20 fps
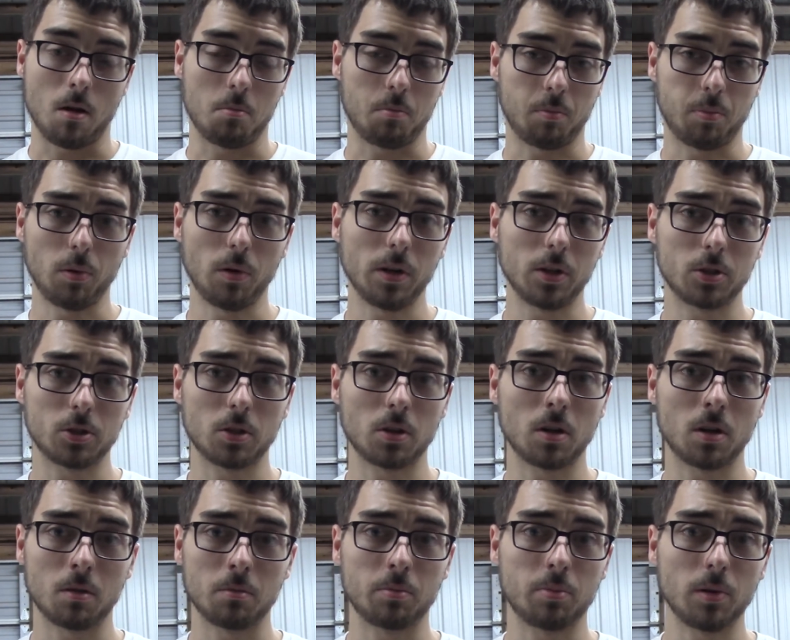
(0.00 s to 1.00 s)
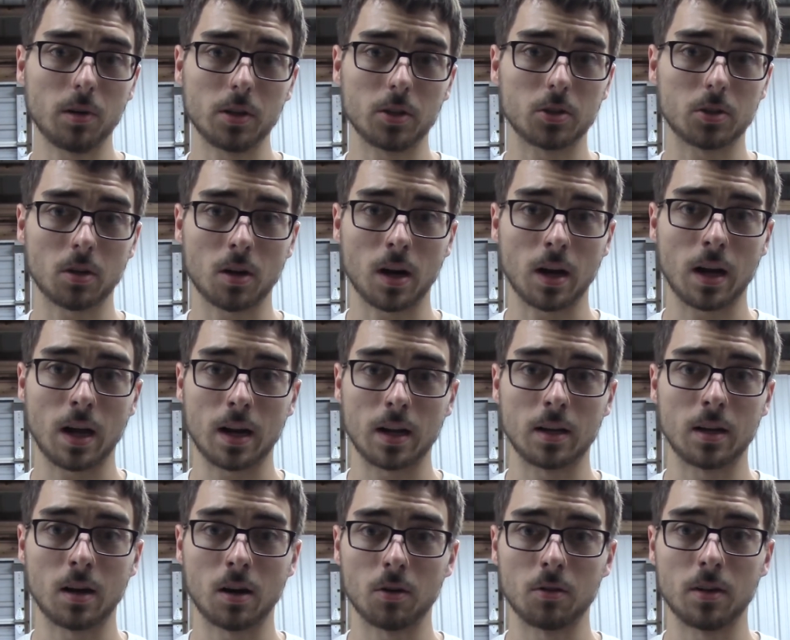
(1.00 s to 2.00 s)
Pretty sure I got it
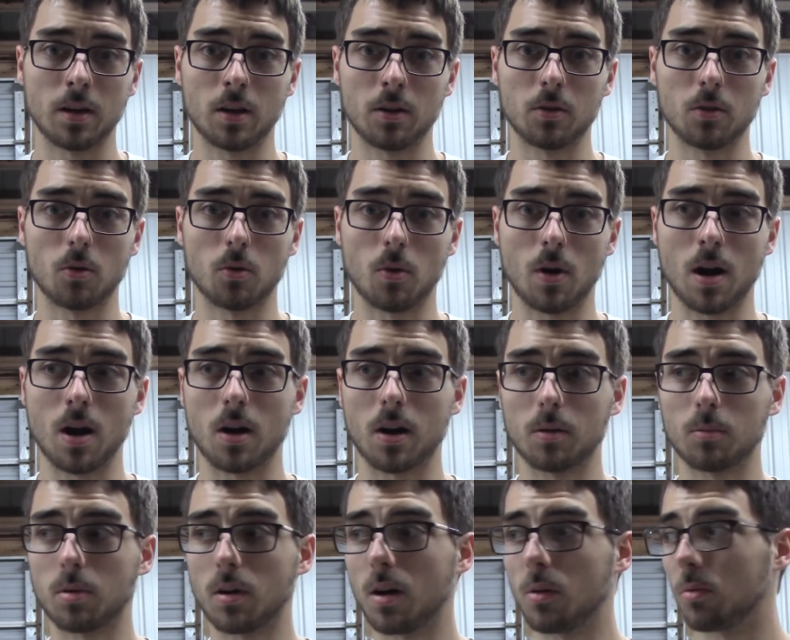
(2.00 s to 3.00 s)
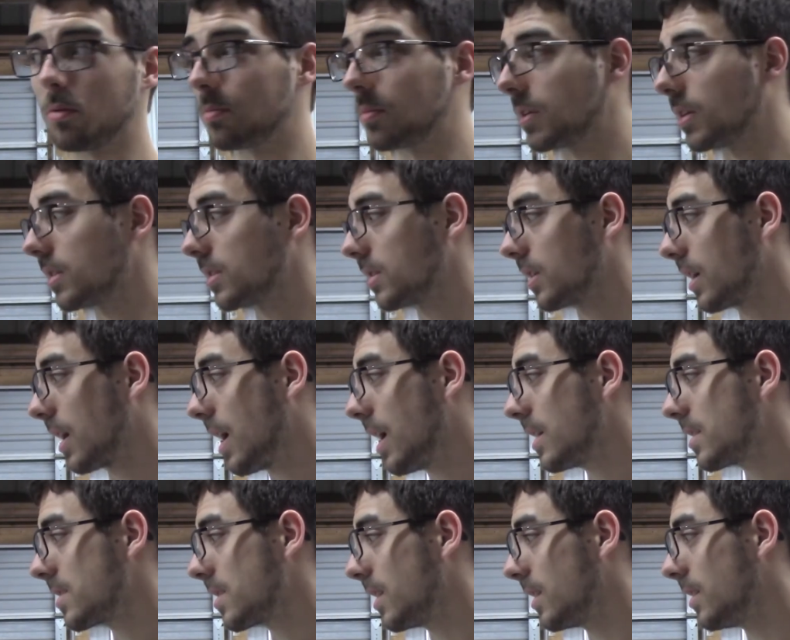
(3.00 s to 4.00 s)
narrowed down to a wiring problem, because the guy
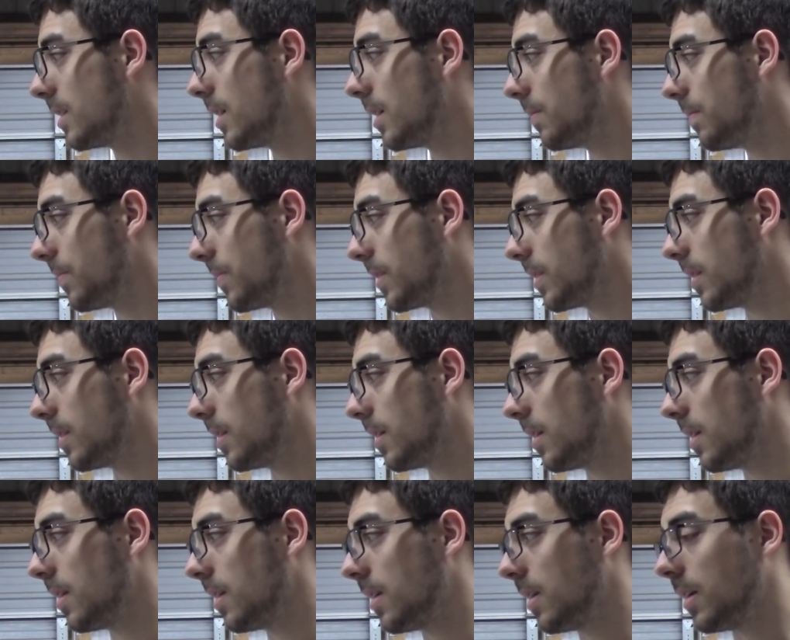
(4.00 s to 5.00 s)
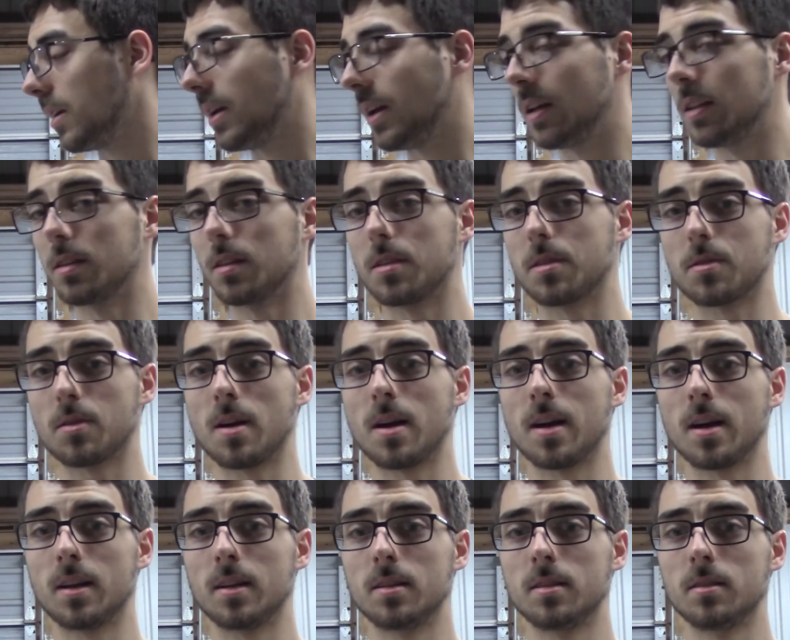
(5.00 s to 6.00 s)
said that in the
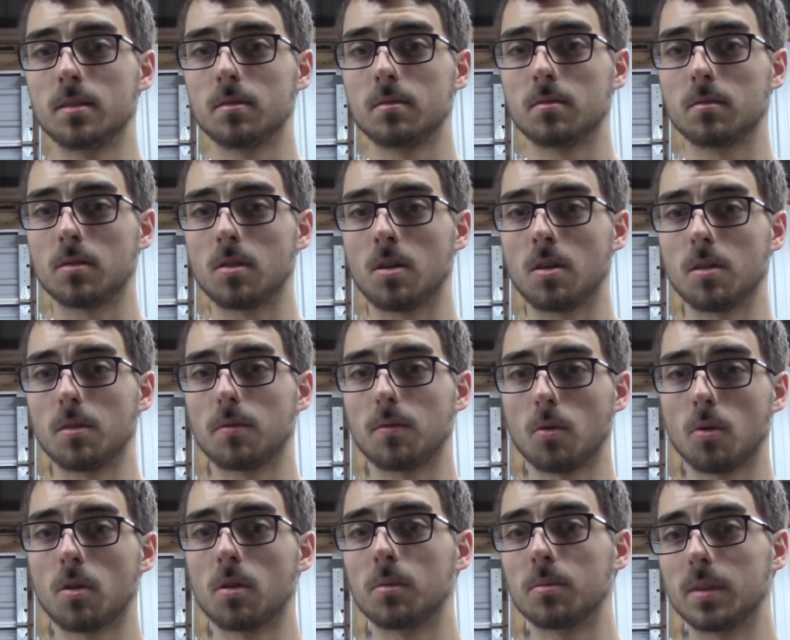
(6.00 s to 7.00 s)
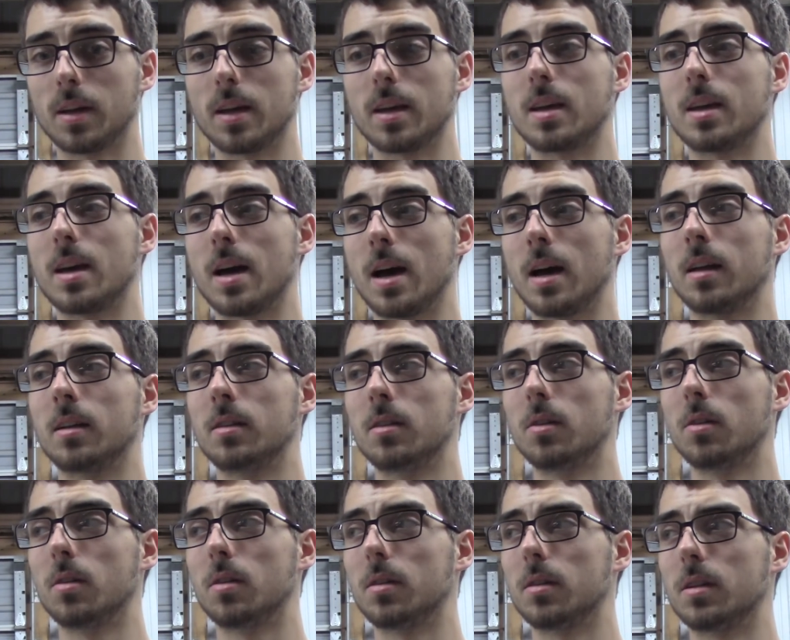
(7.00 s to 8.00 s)
thread on the forum that he had
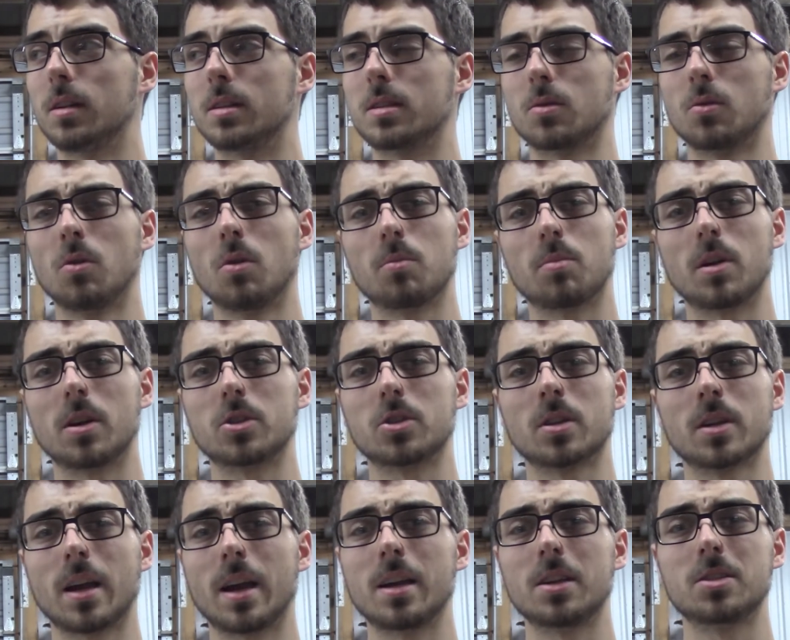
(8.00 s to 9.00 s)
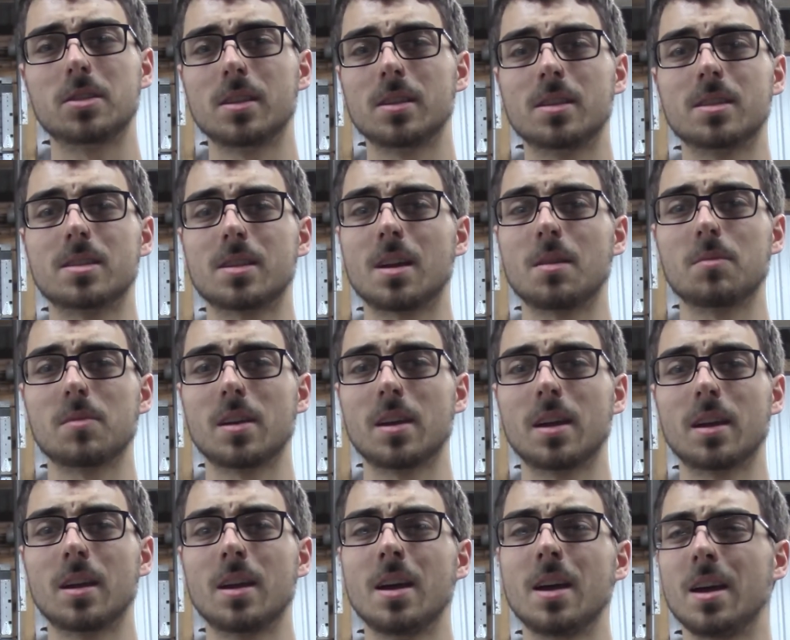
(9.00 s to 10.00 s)
his oil pressure gauge did the same
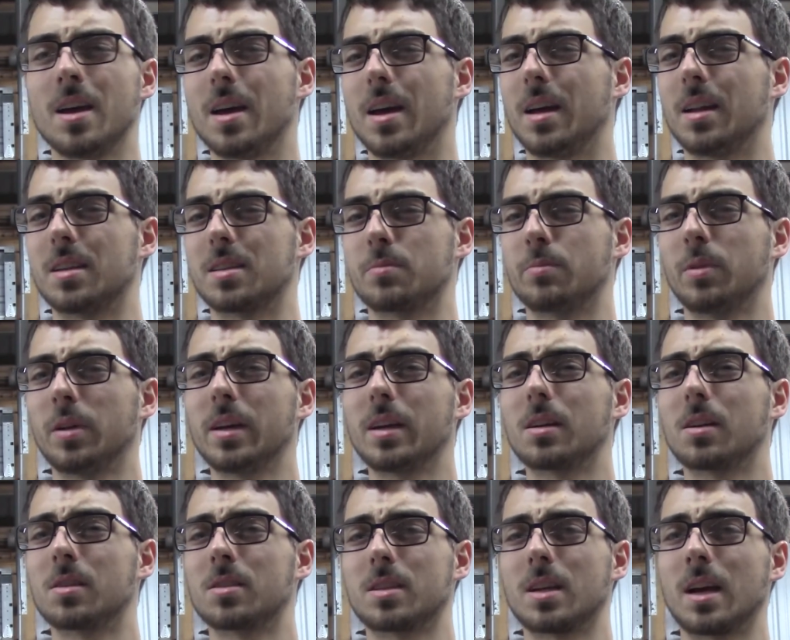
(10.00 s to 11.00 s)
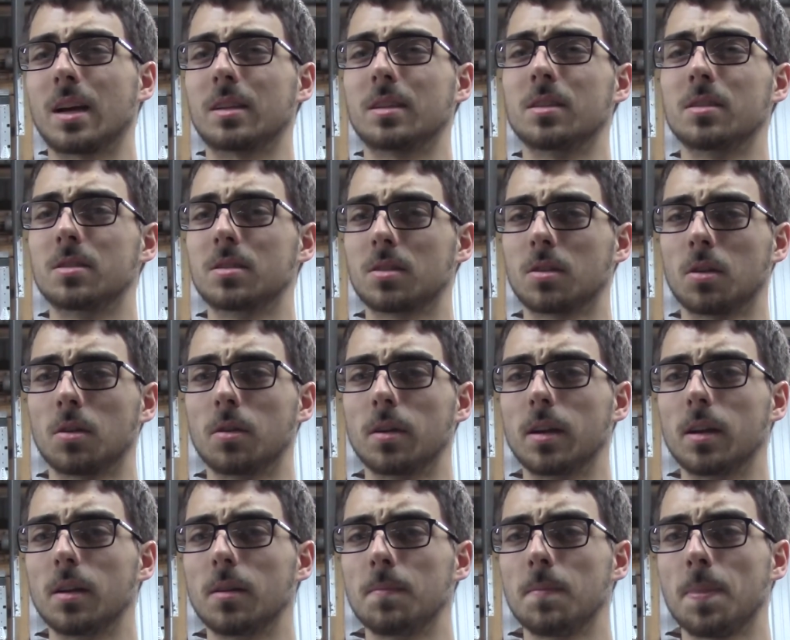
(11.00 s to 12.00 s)
thing, and his blinkers acted
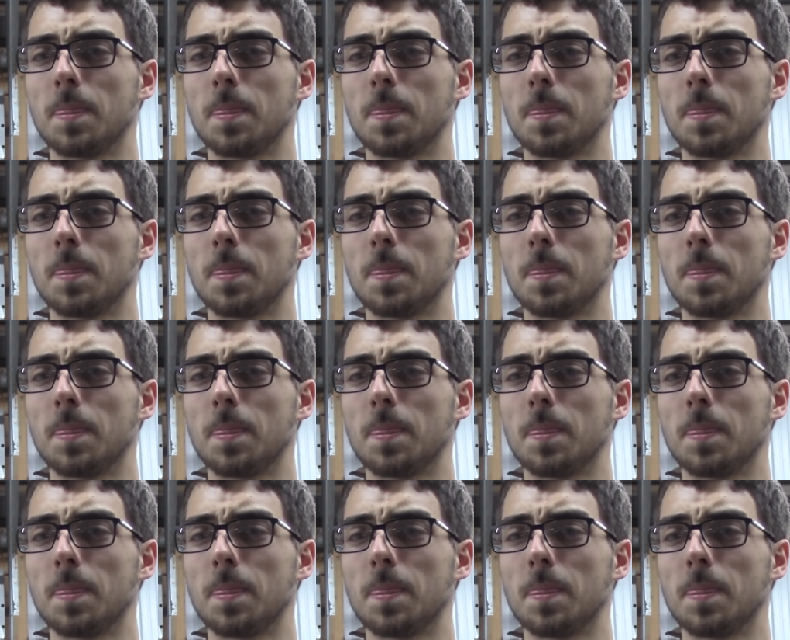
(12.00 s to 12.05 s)
screwy.